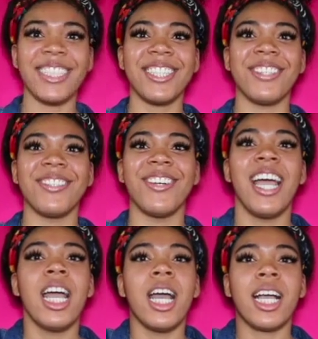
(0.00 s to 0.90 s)

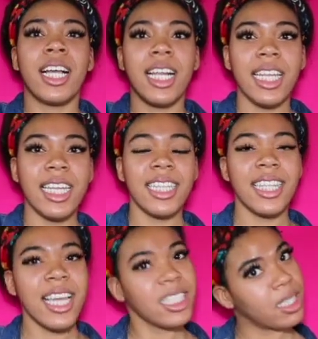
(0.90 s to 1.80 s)
to
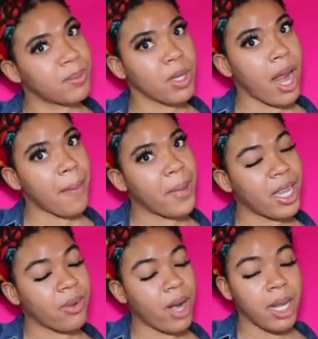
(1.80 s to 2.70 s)
click that subscribe
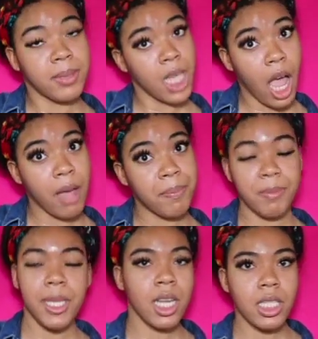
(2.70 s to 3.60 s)
button right up
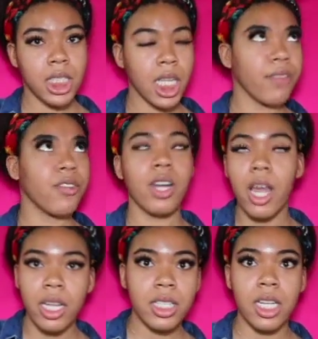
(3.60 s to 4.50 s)
top, because if you're
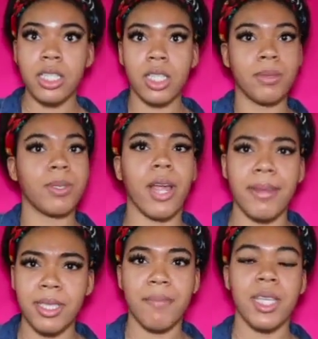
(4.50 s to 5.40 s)
not
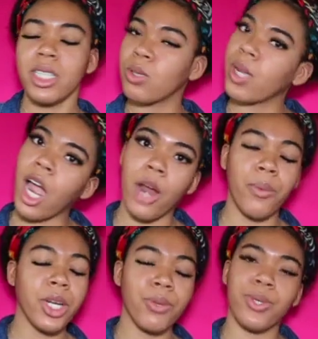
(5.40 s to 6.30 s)
subscribed to me,
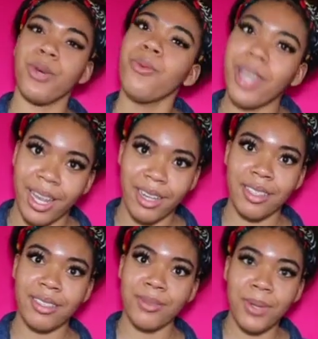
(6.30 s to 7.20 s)
sweetheart, what are you doing?
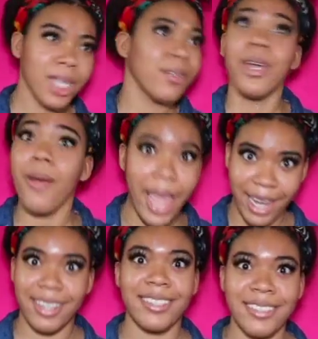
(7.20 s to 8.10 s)
What are you
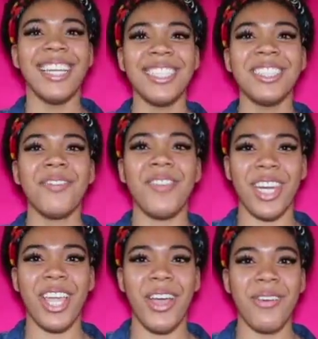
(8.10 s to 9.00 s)
doing? This
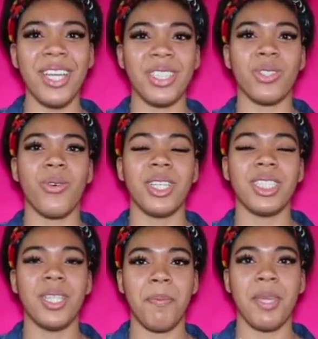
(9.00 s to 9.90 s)
video is
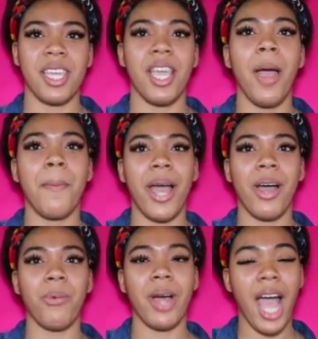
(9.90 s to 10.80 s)
going to be
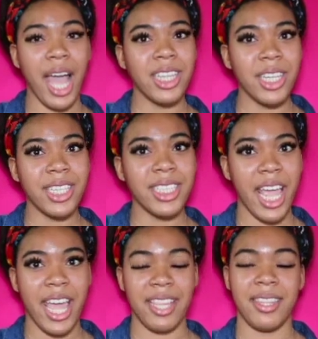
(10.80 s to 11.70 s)
about what I learned
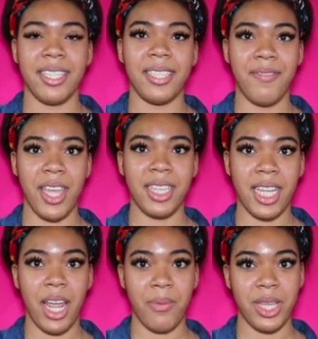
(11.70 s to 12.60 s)
at this
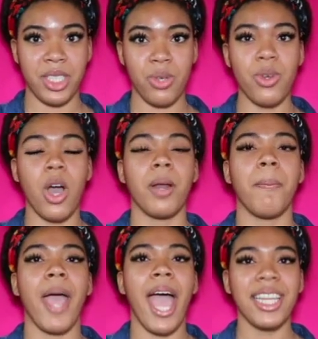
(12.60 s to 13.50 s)
event that I went to
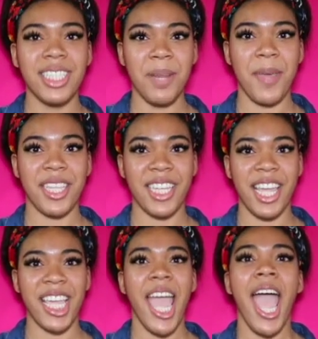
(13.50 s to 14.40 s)
called Passion and
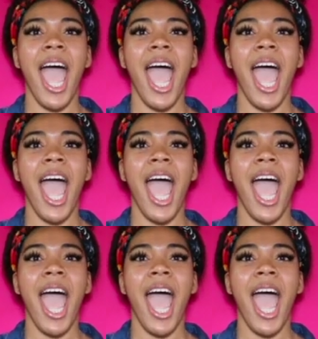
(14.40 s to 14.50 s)
Paycheck,